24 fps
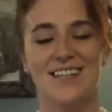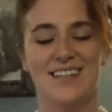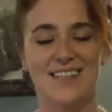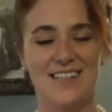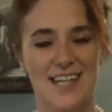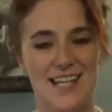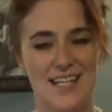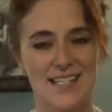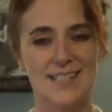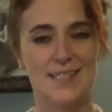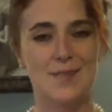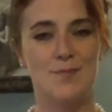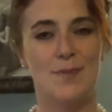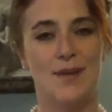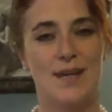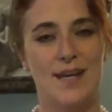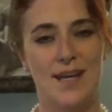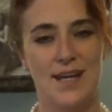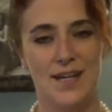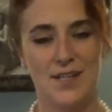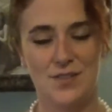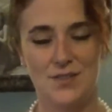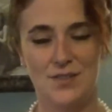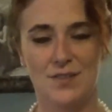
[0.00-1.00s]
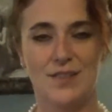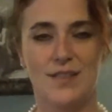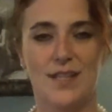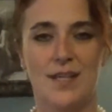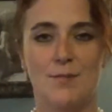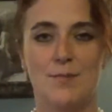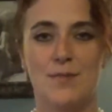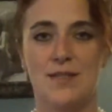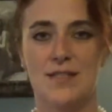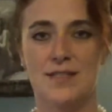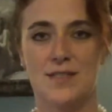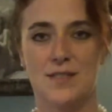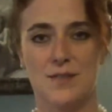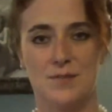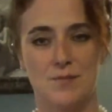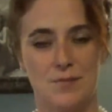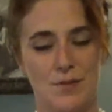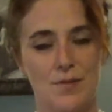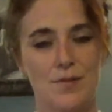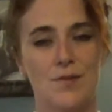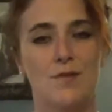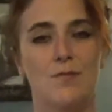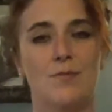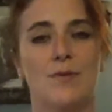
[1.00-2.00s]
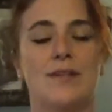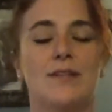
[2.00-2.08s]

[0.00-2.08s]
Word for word: yes, my actual name is Ruth.